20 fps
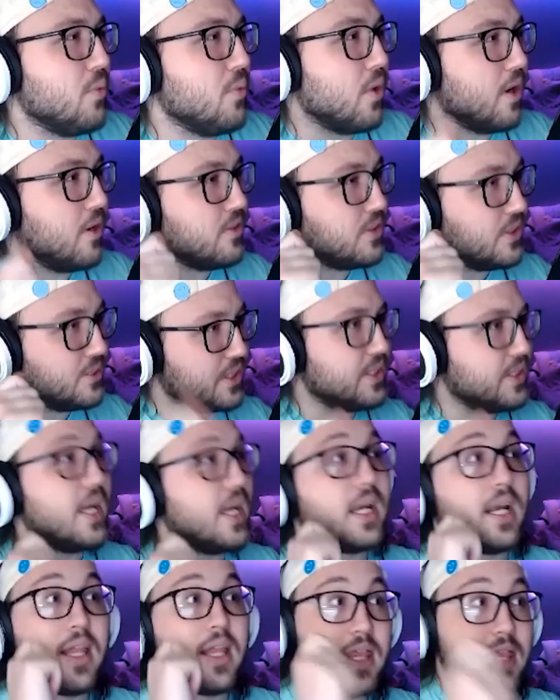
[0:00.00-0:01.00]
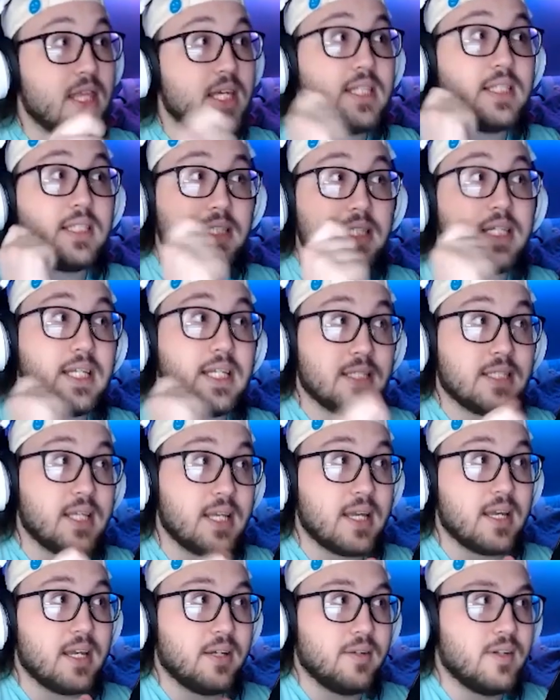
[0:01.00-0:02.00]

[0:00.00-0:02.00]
where I was just like, this is it.